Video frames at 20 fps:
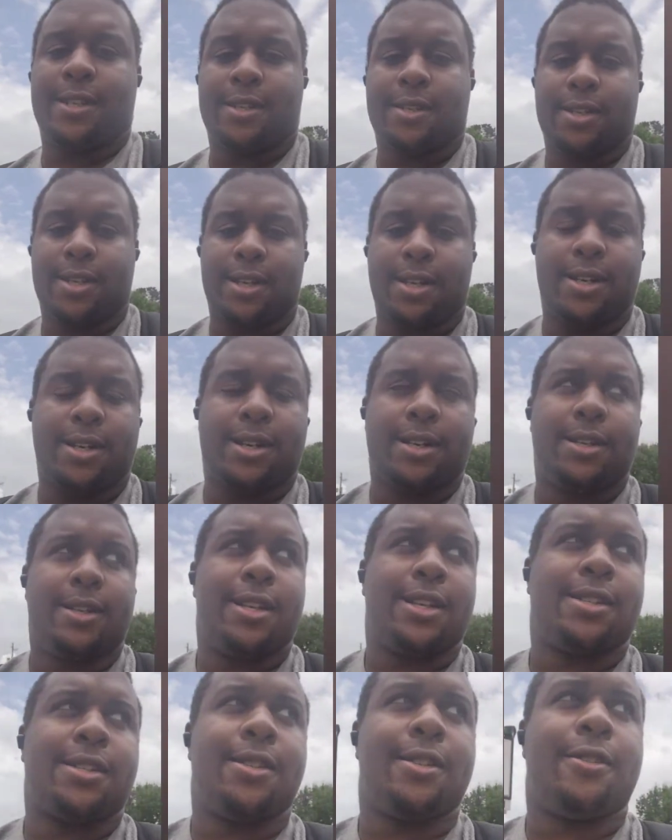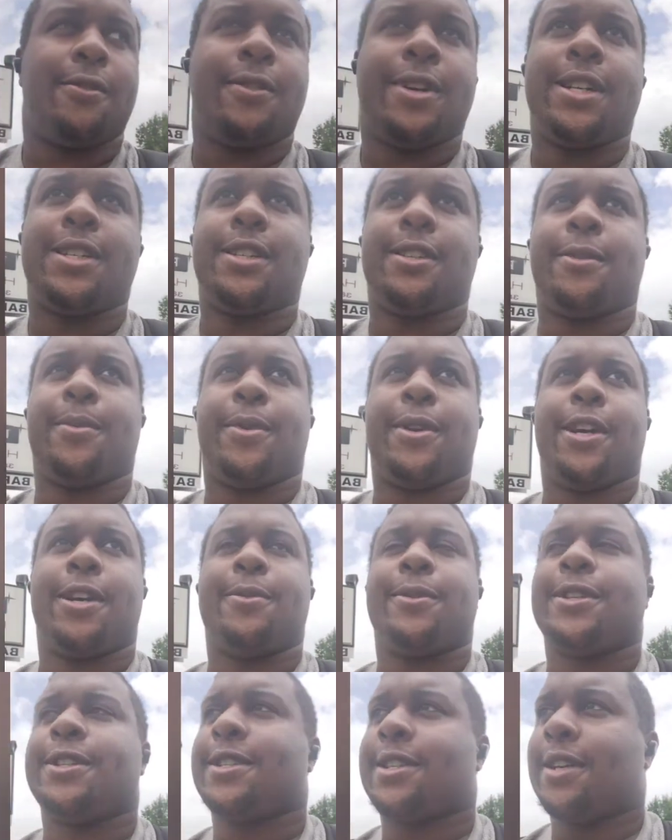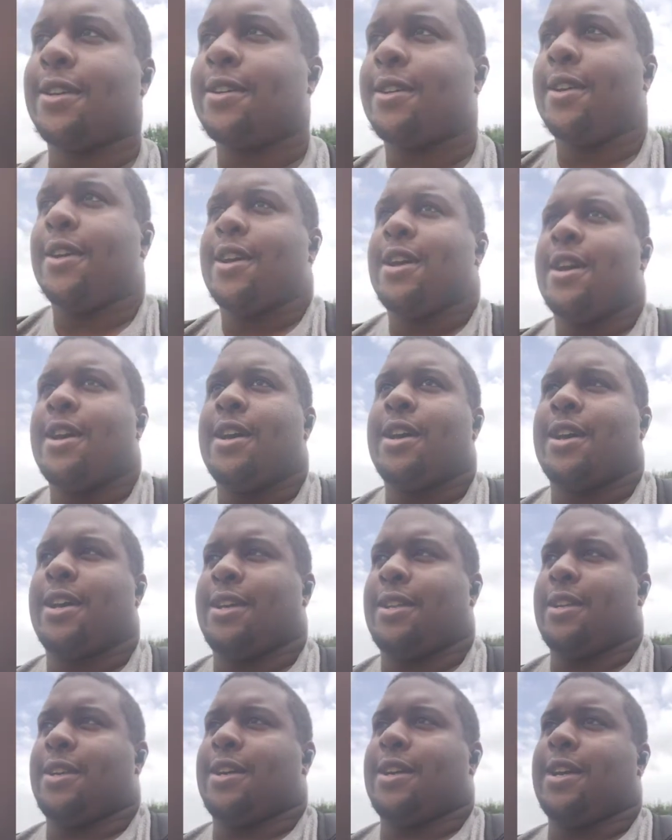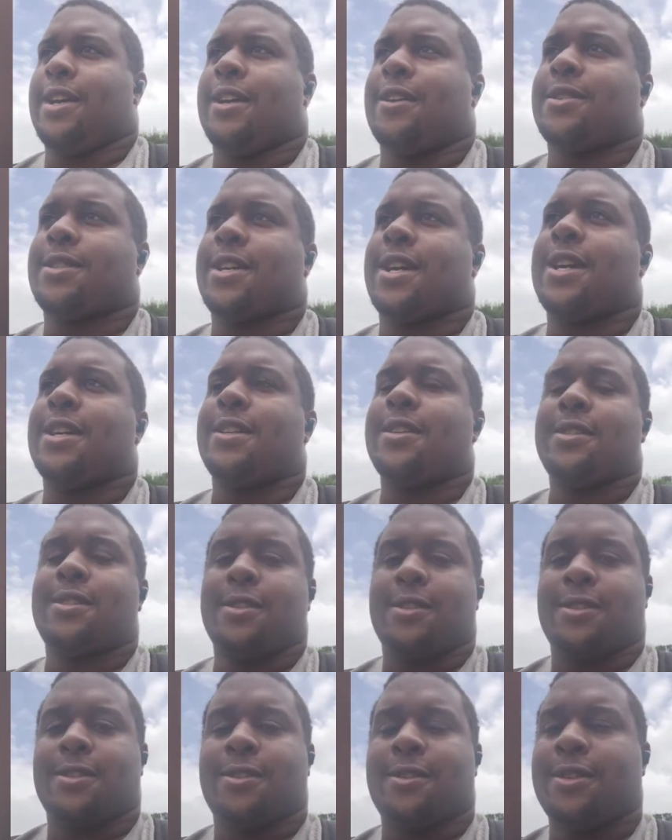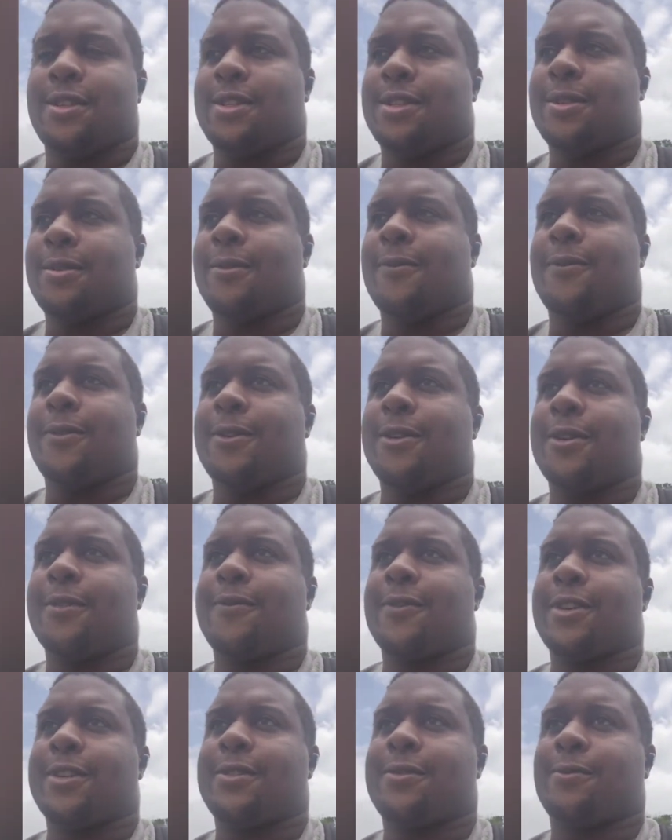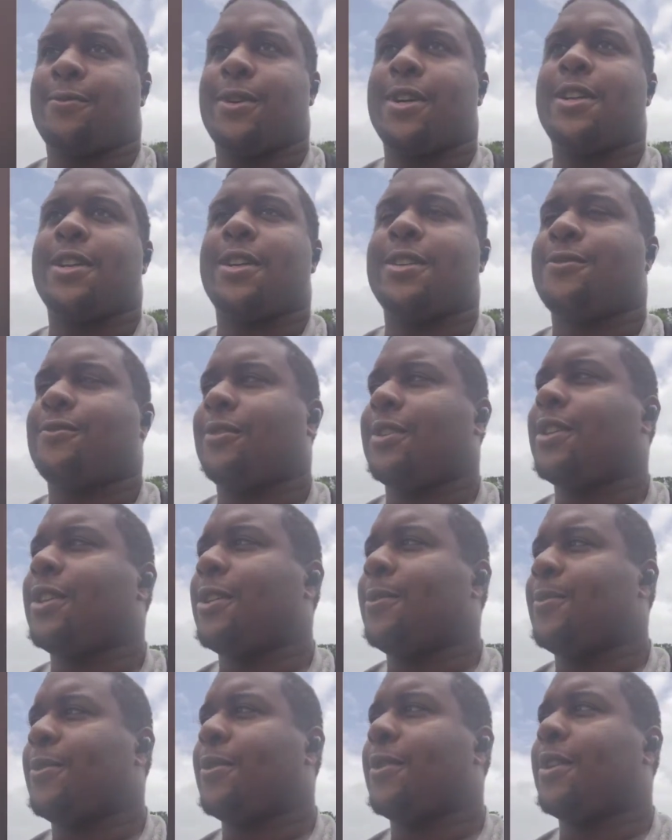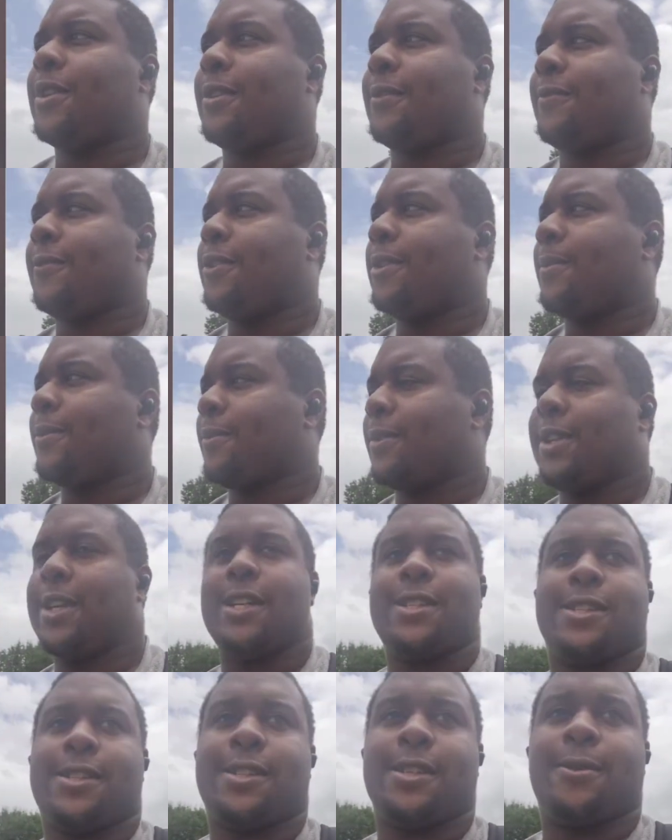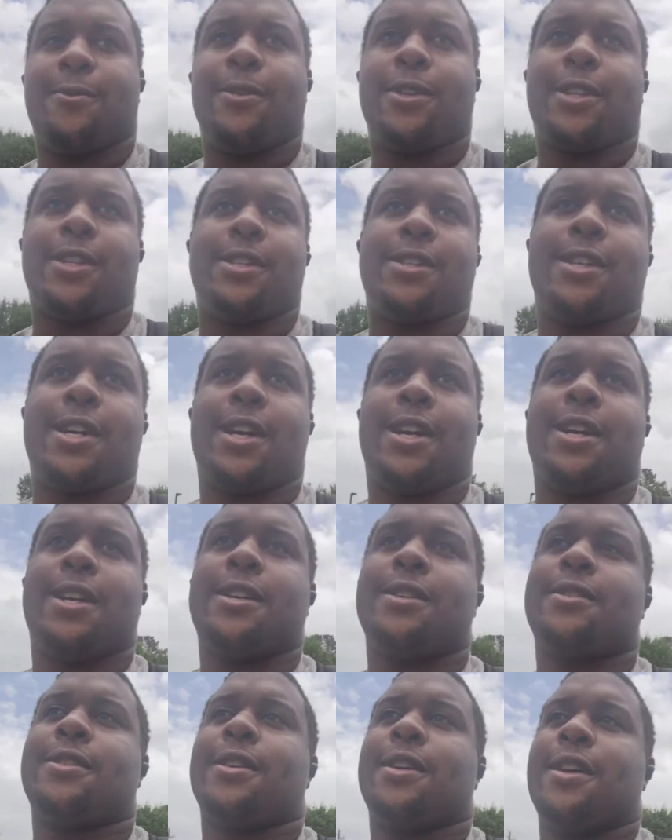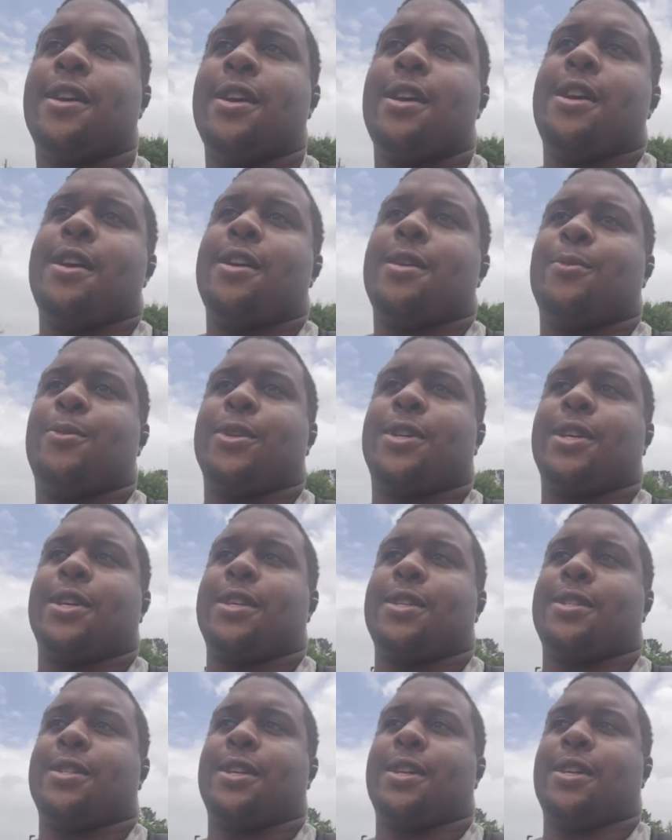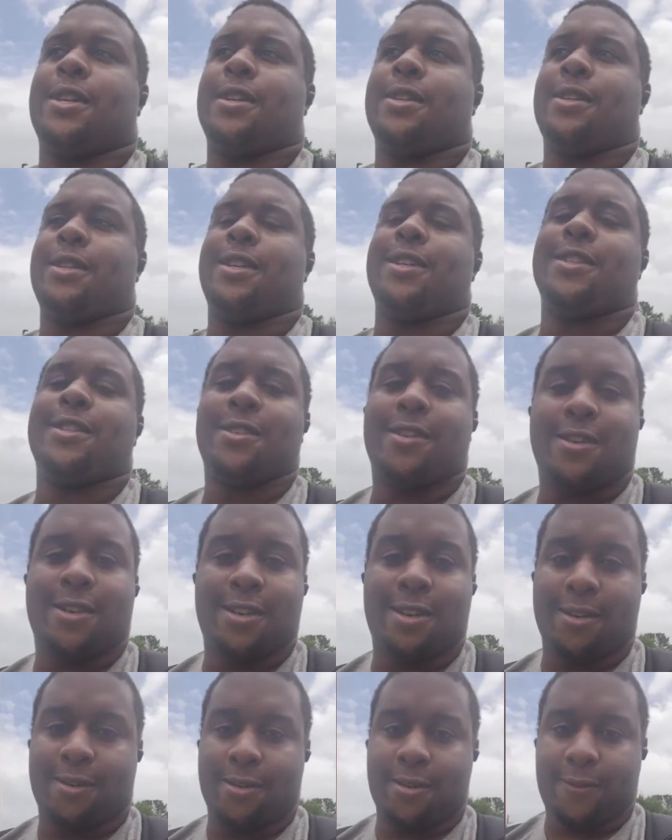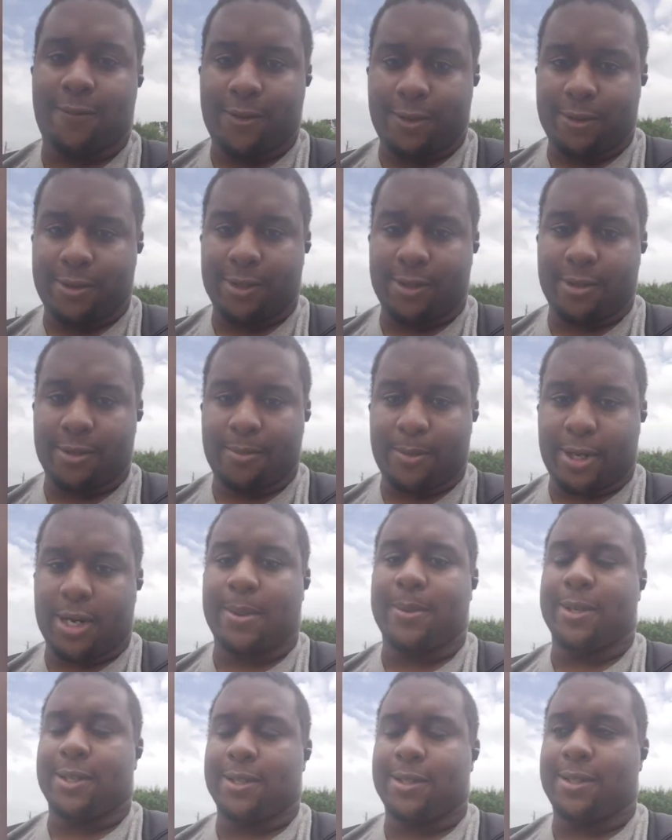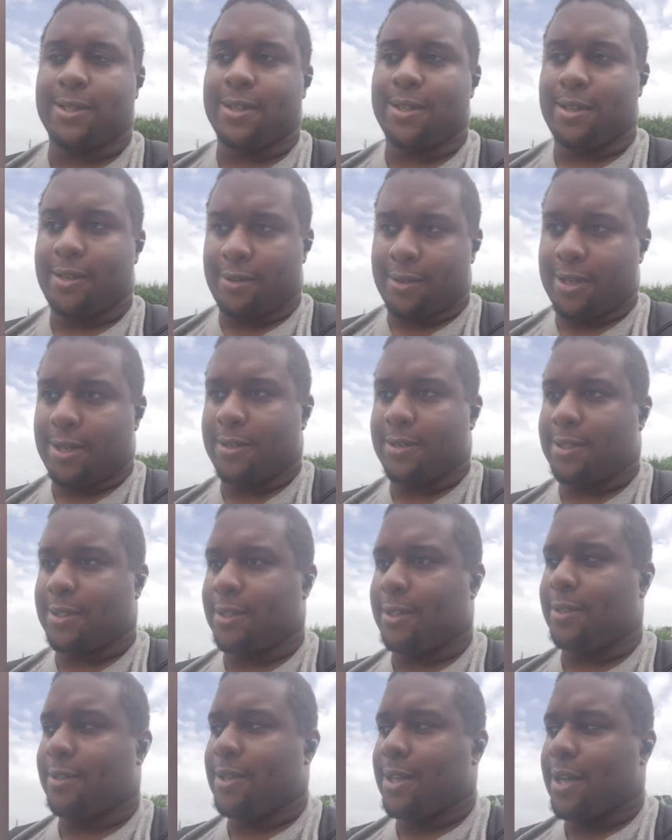in the uh, next generation of barbers and uh, hairstylists and so on and so forth. It's really, it's really important to form a relationship with these guys because uh, these are your future barbers, you know, so